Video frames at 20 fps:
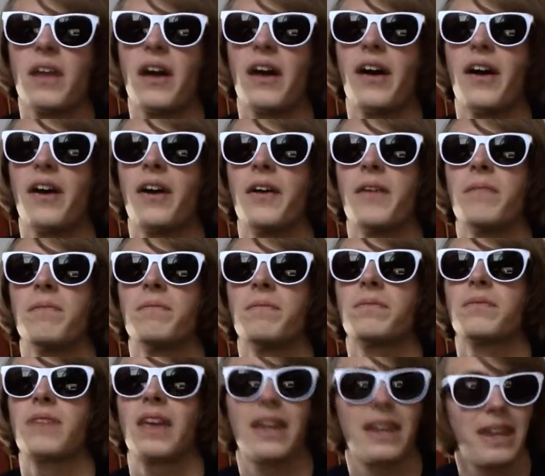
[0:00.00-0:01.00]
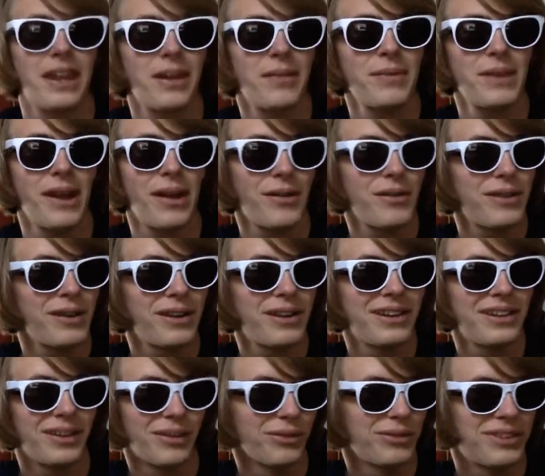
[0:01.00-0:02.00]
and hear me out,
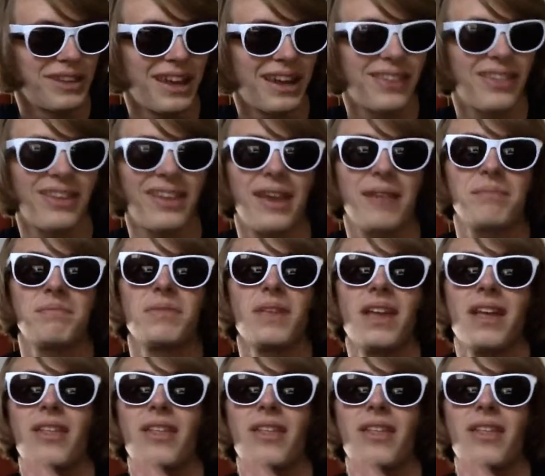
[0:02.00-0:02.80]
don't say anything yet,